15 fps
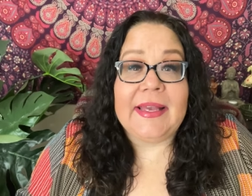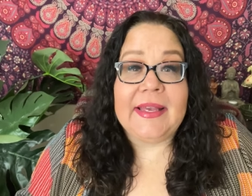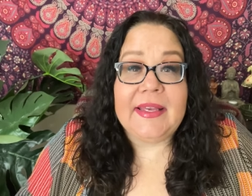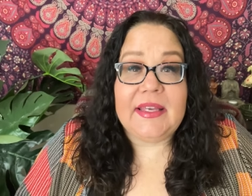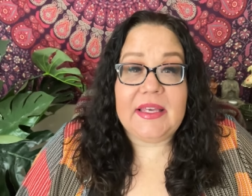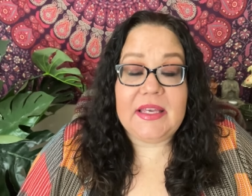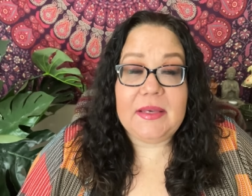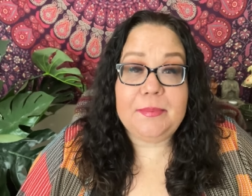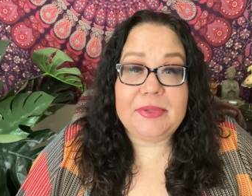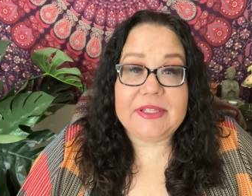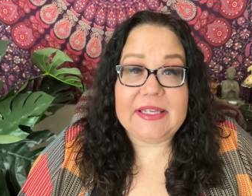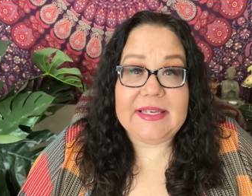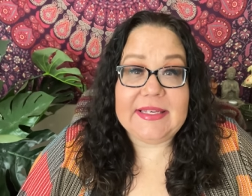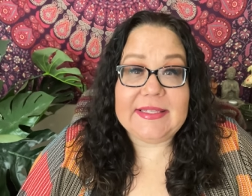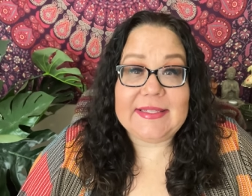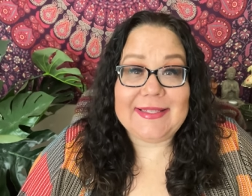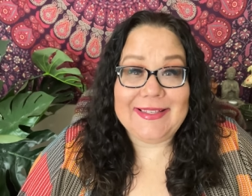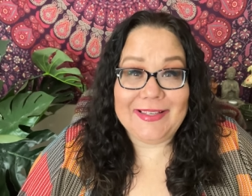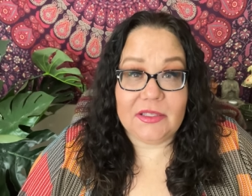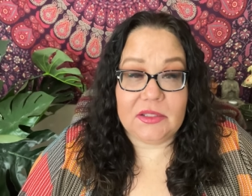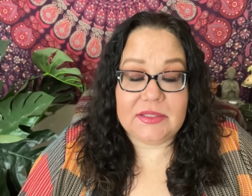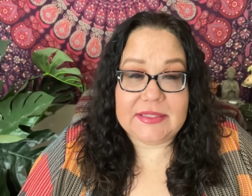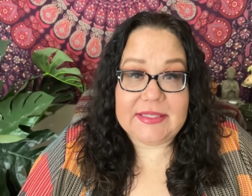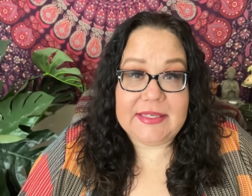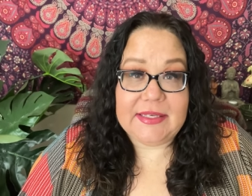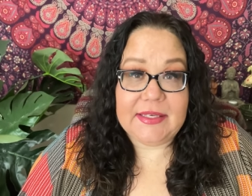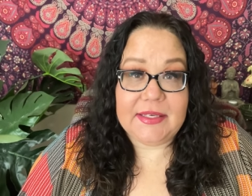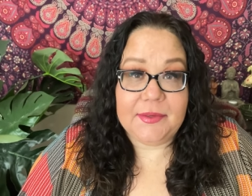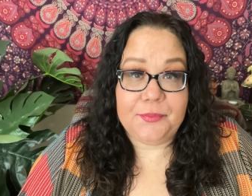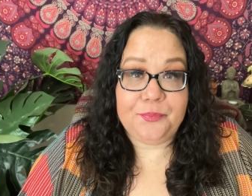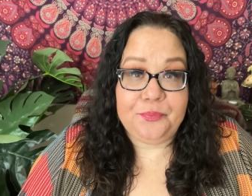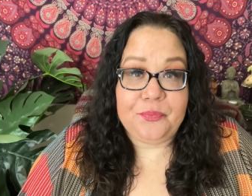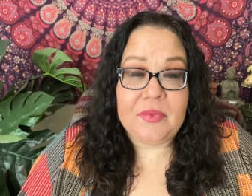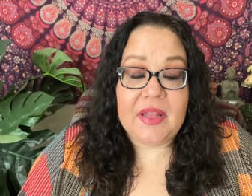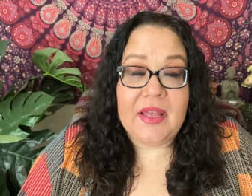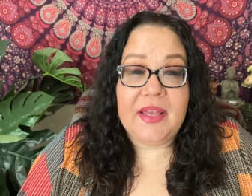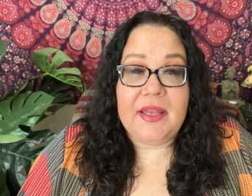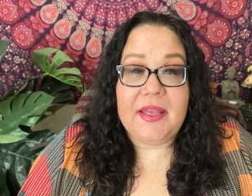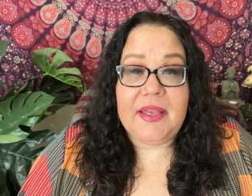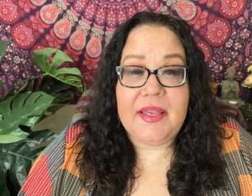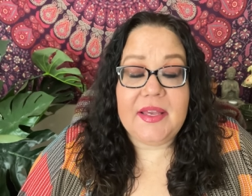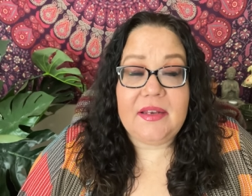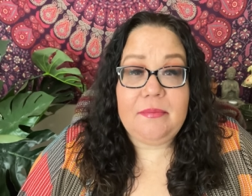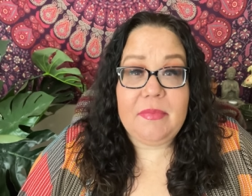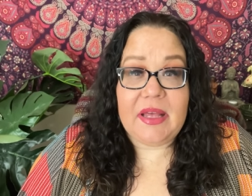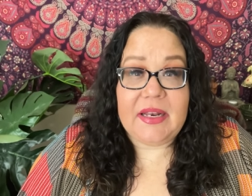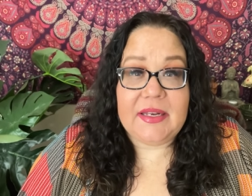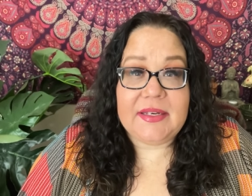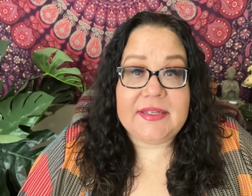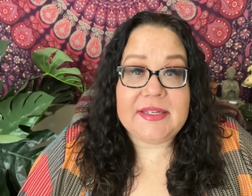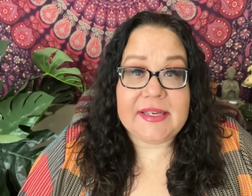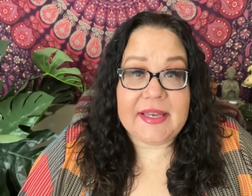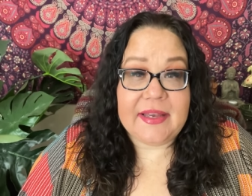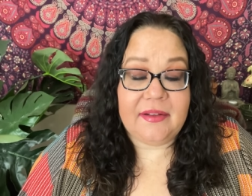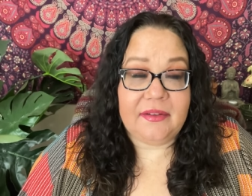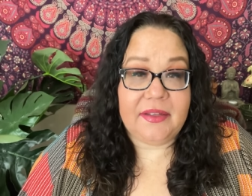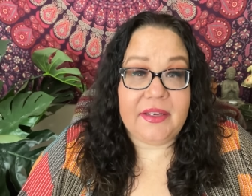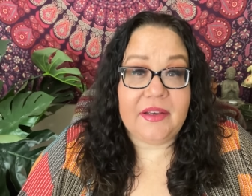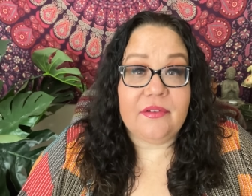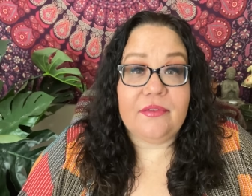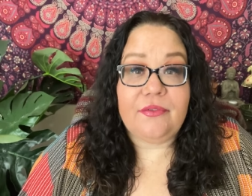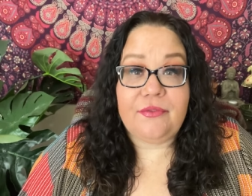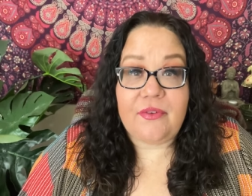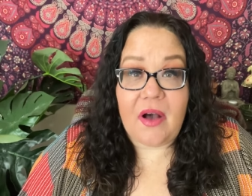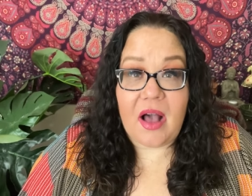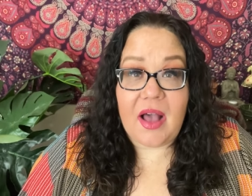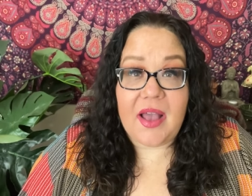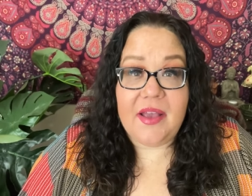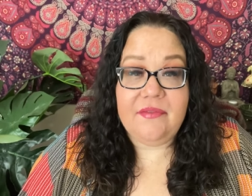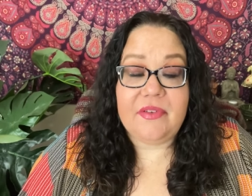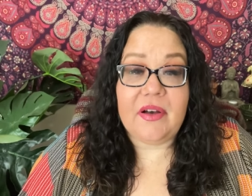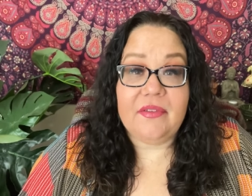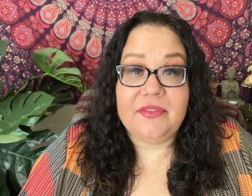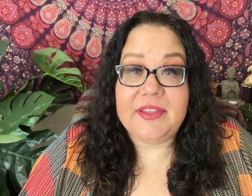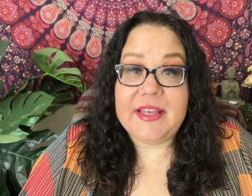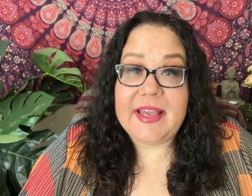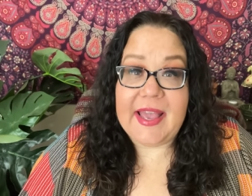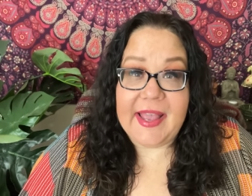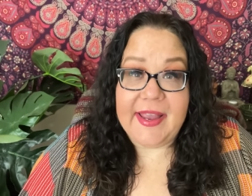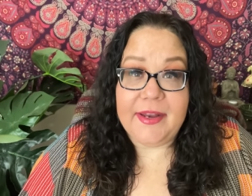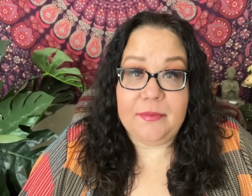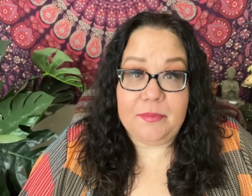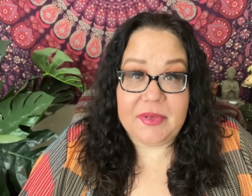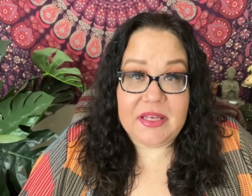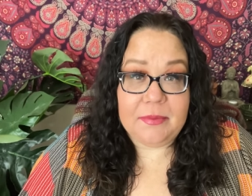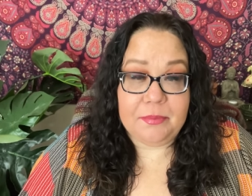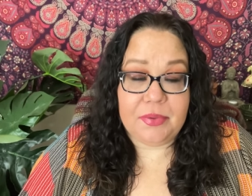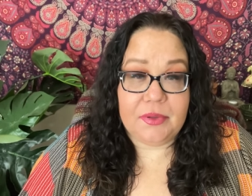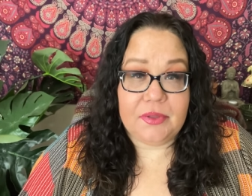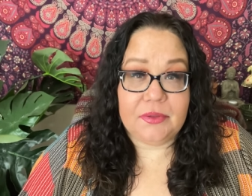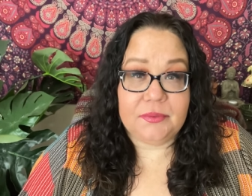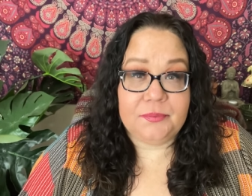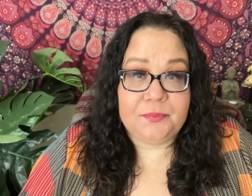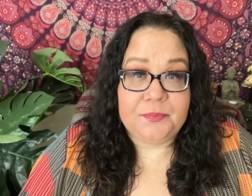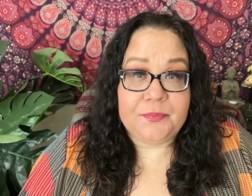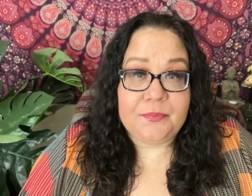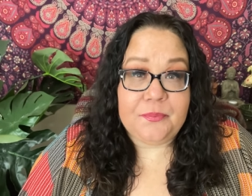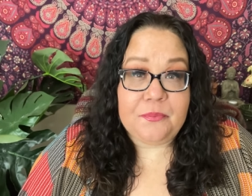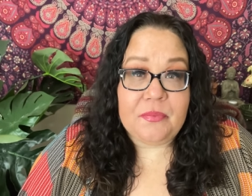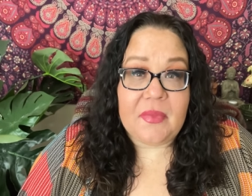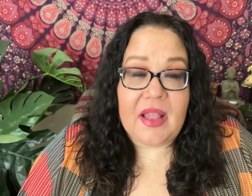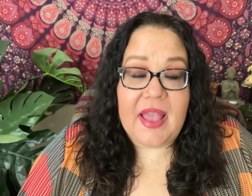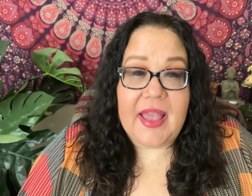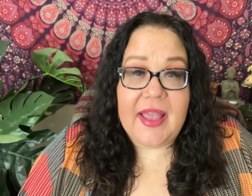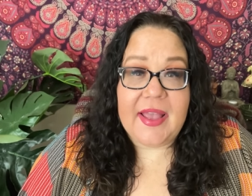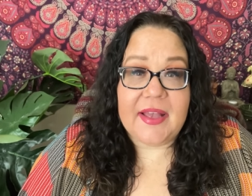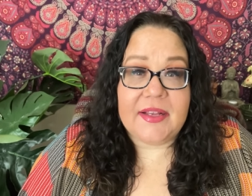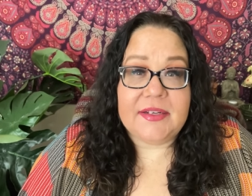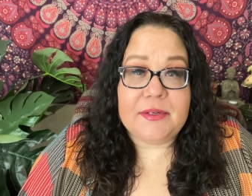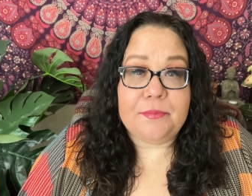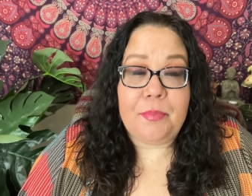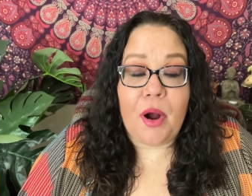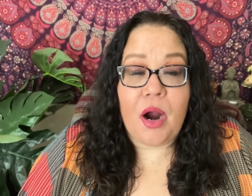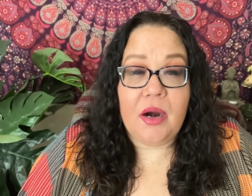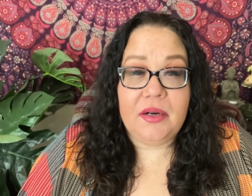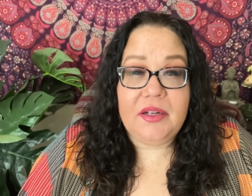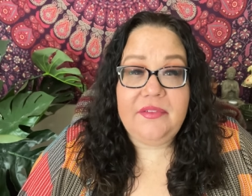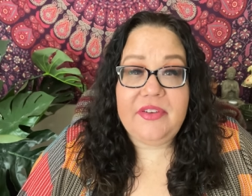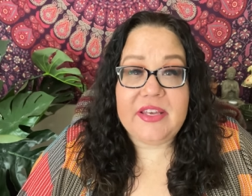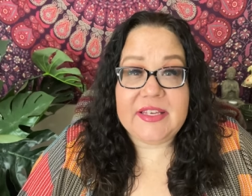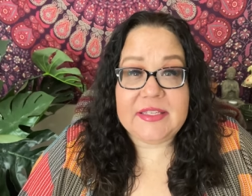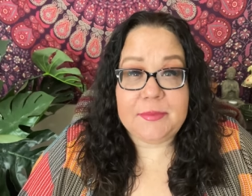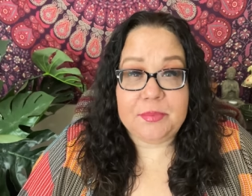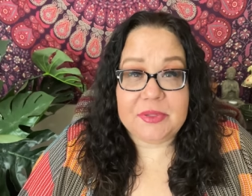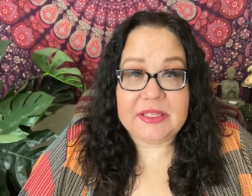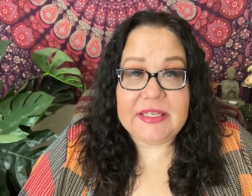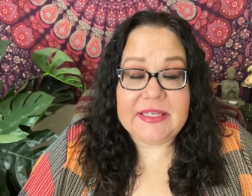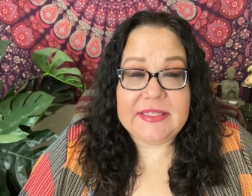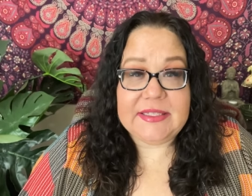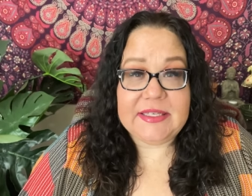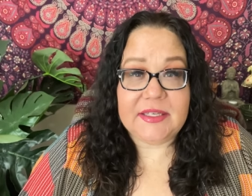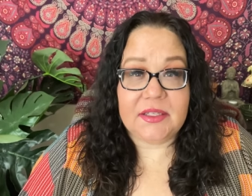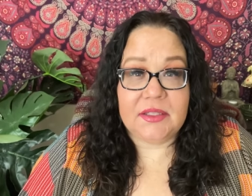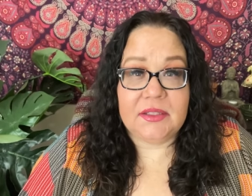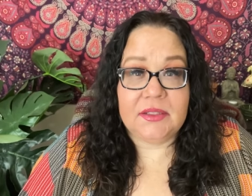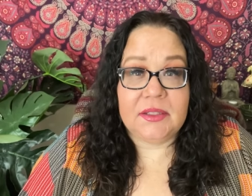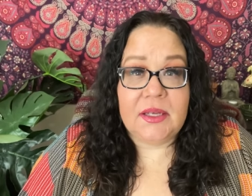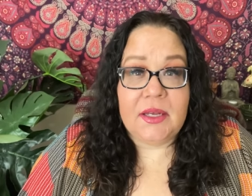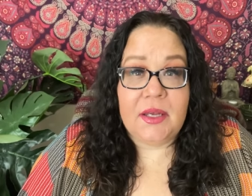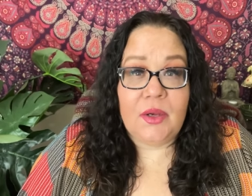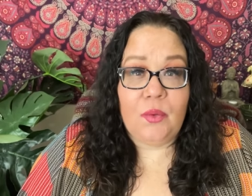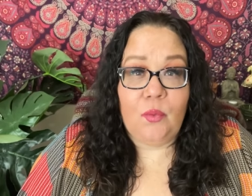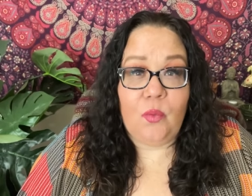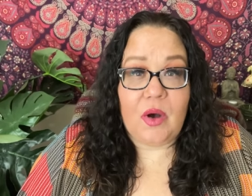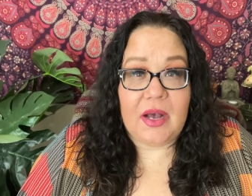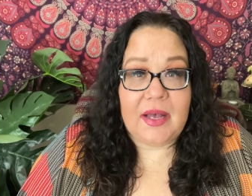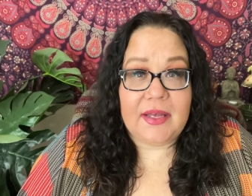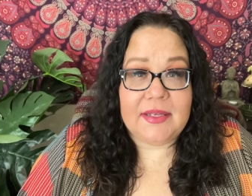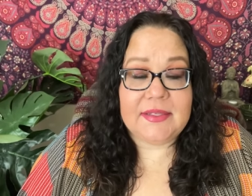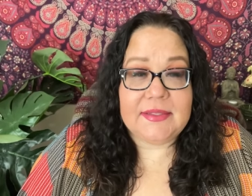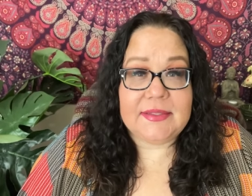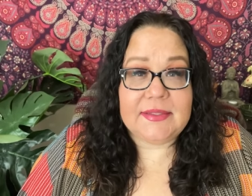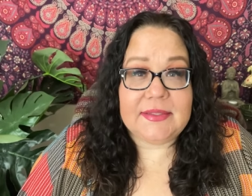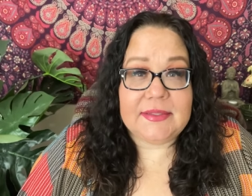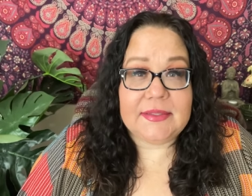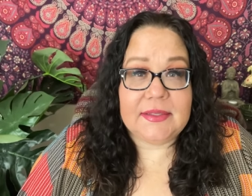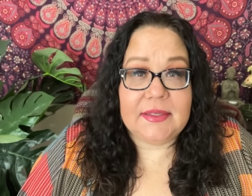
he pleads guilty. He admitted to killing 5 of the 8 people. And part of his plea deal was,